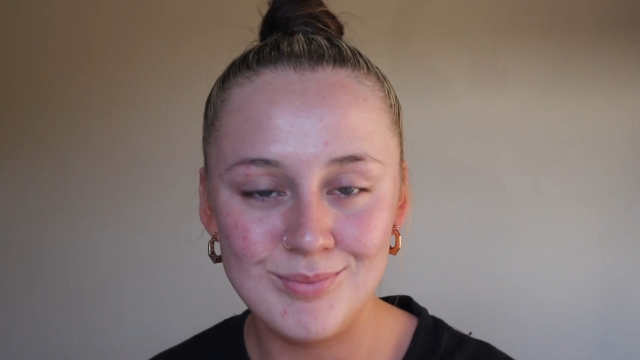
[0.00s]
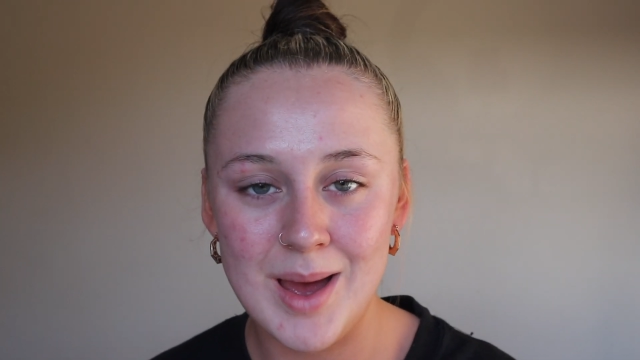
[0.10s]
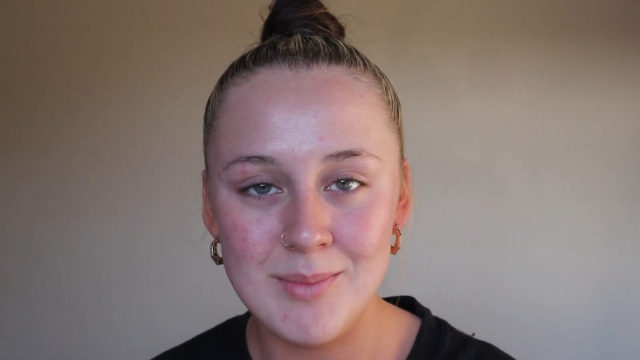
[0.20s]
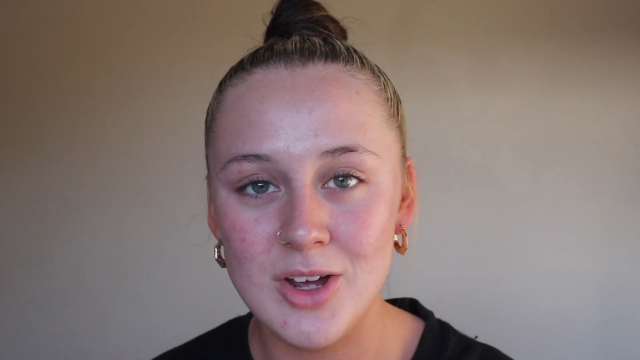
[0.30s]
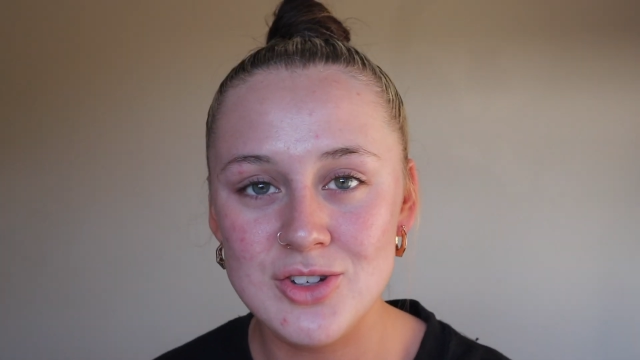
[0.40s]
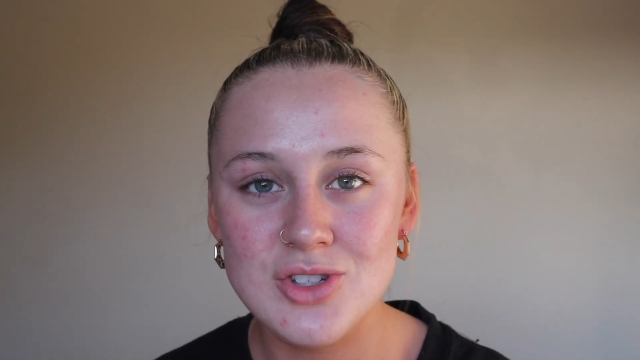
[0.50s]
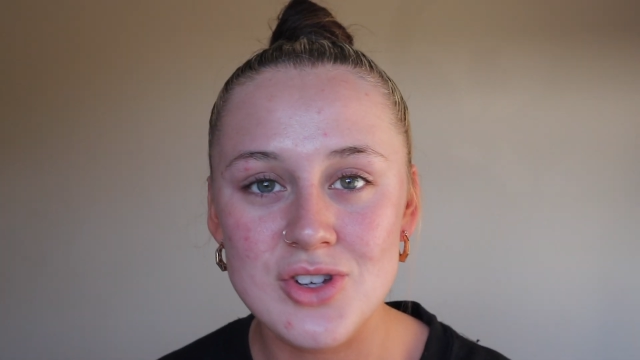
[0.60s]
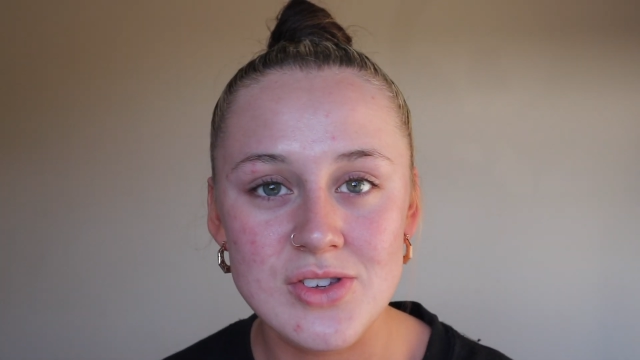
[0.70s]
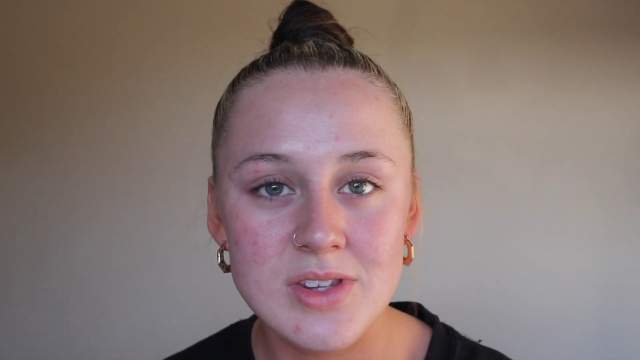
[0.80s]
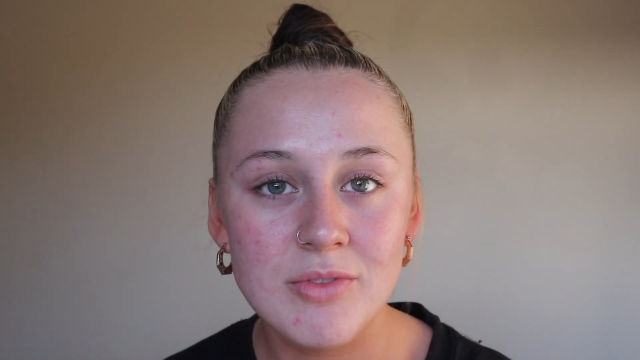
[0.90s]
I'm not just
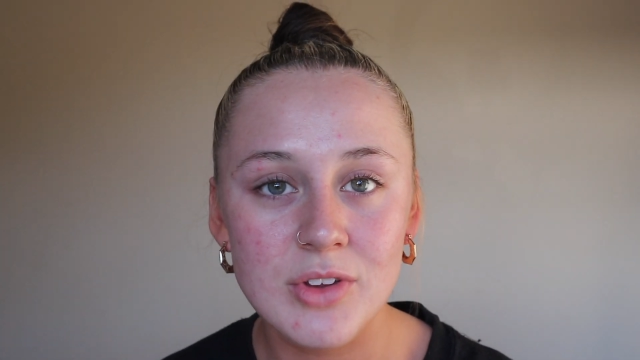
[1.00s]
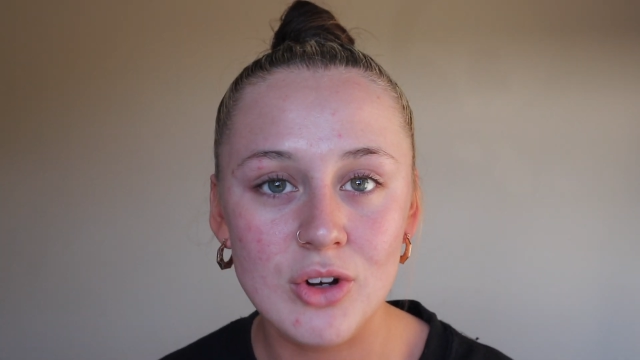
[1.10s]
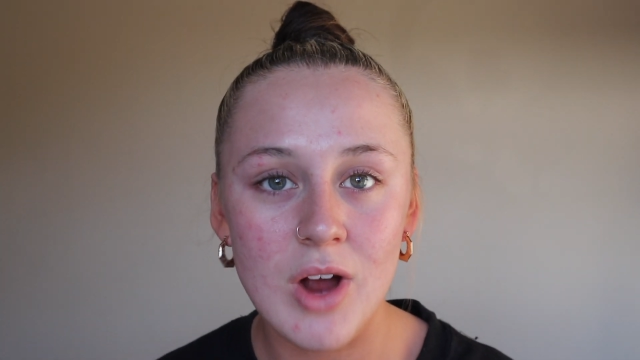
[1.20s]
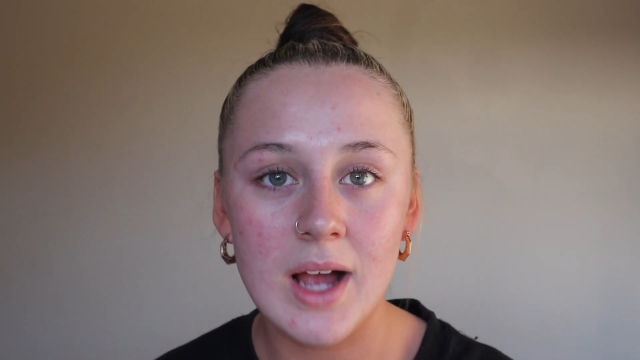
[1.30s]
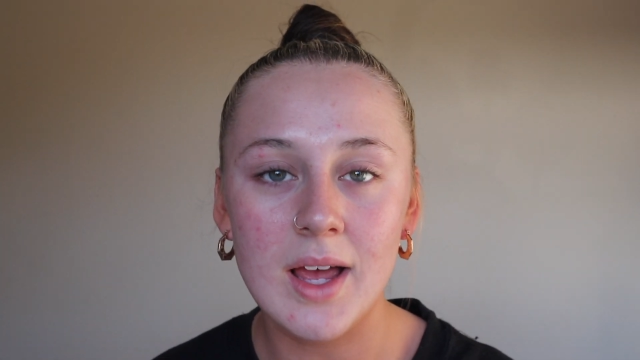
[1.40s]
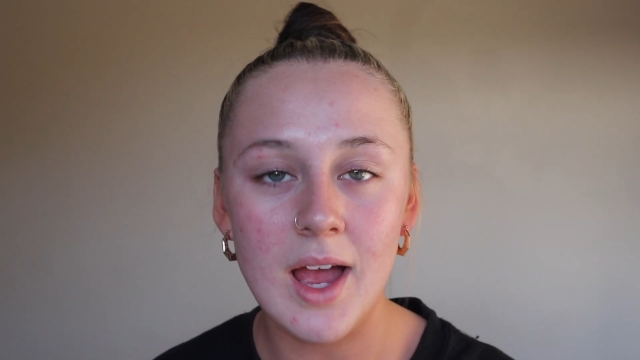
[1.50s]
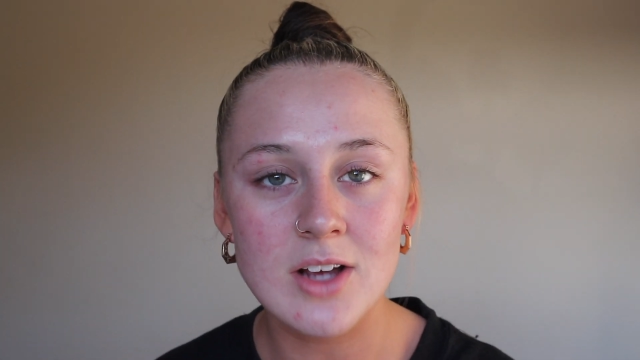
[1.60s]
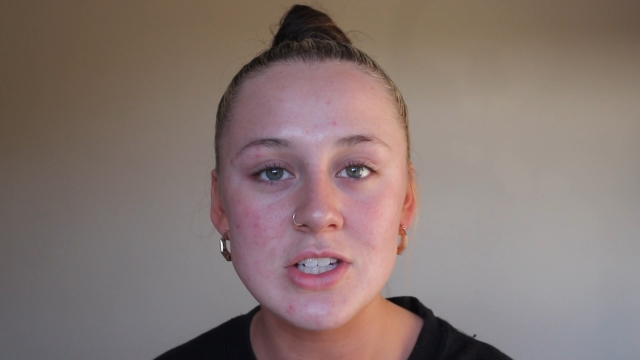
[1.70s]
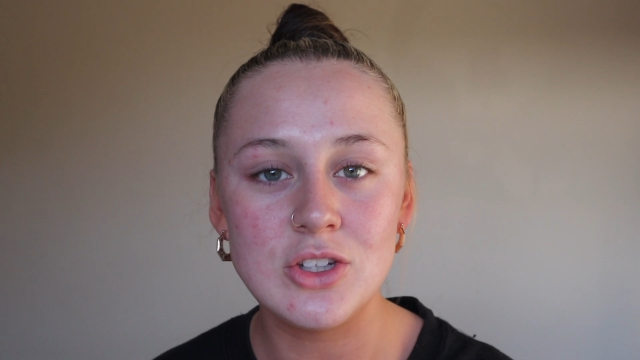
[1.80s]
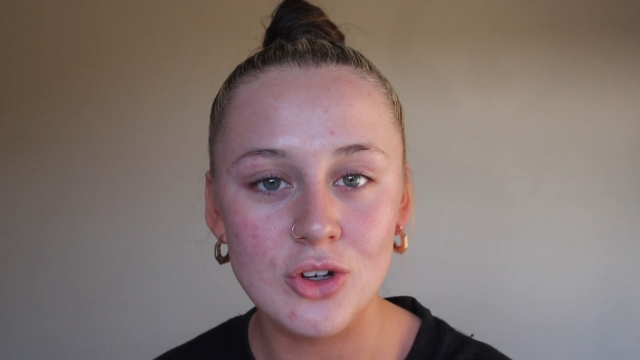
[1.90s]
using them for the crack, I
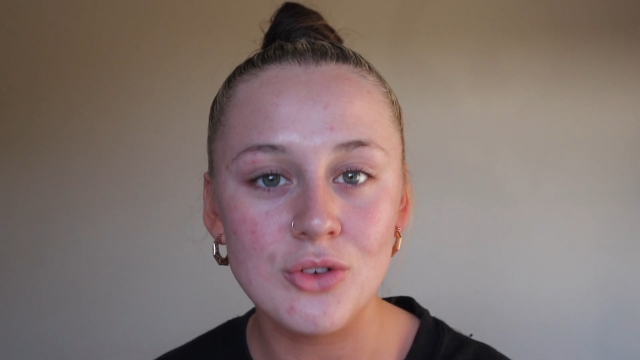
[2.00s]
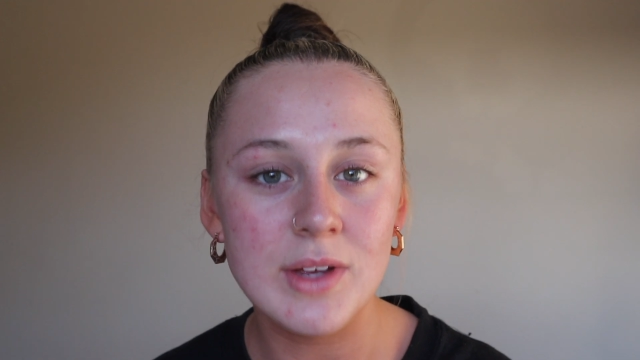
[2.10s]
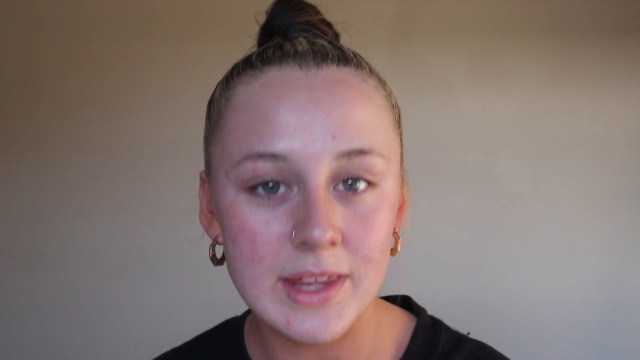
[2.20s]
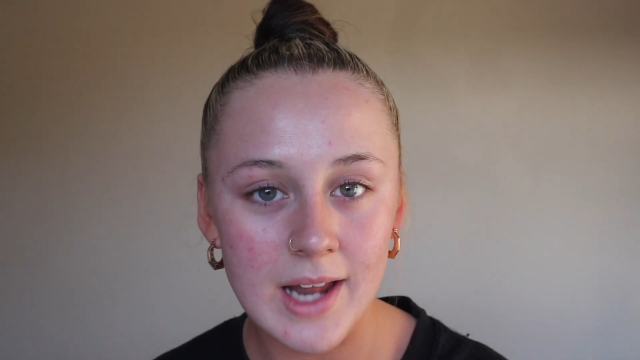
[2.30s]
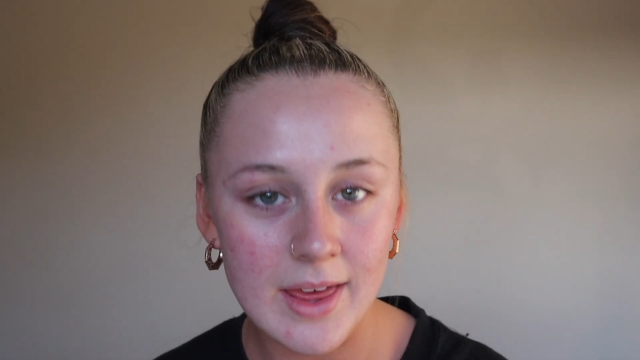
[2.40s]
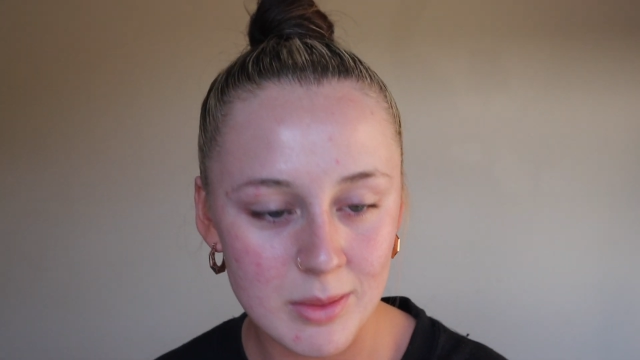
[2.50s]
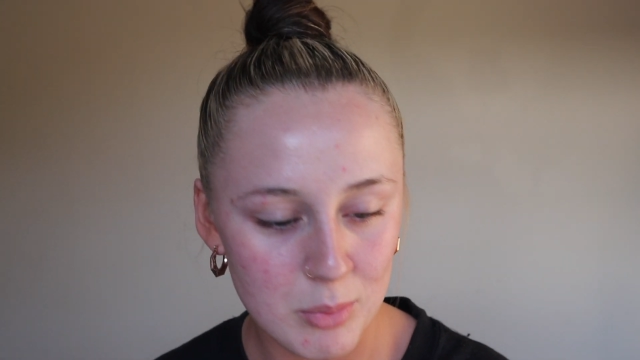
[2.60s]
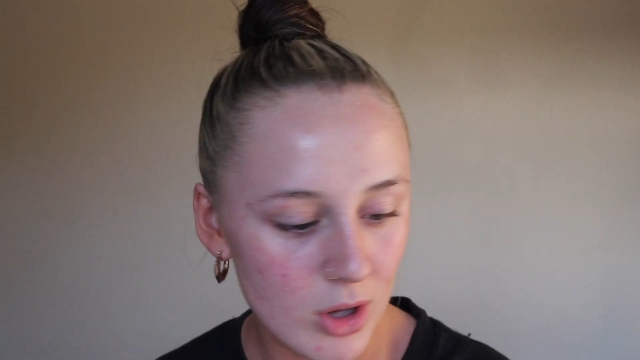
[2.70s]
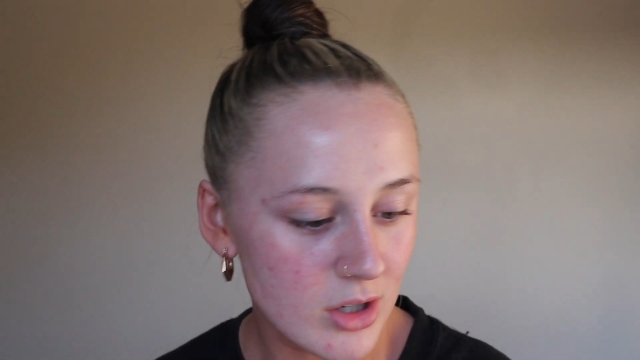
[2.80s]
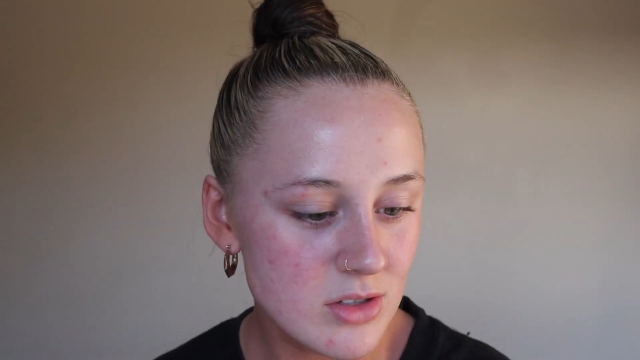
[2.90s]
actually do really like the
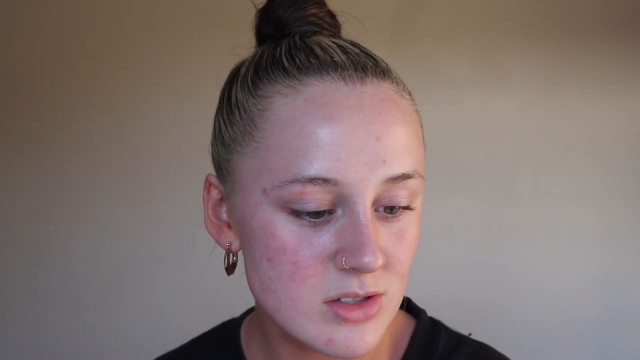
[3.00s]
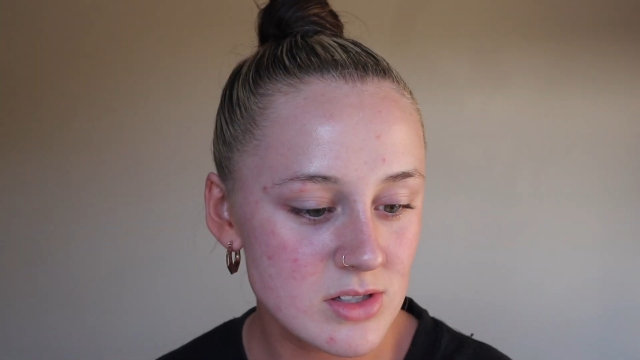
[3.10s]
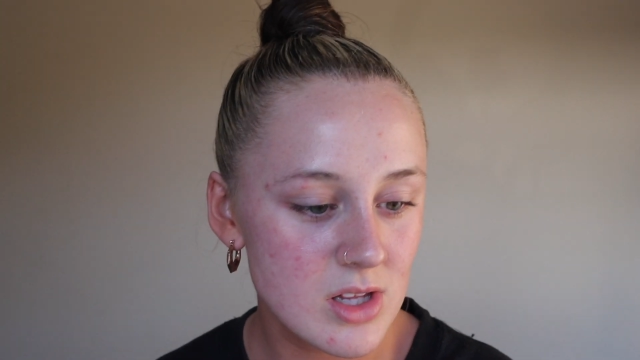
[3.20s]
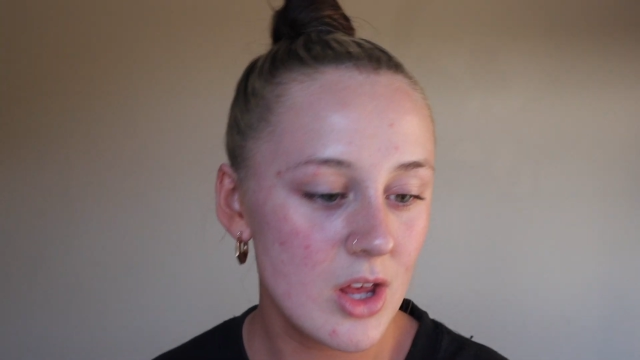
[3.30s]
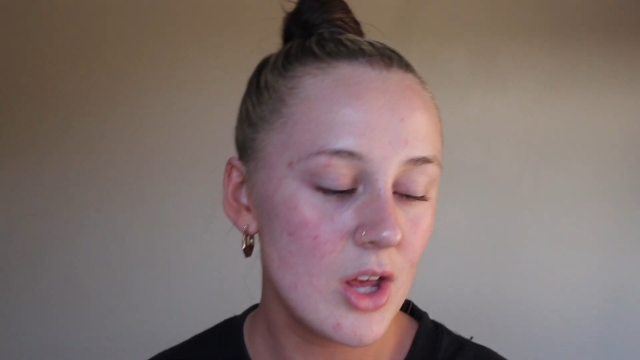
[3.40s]
products.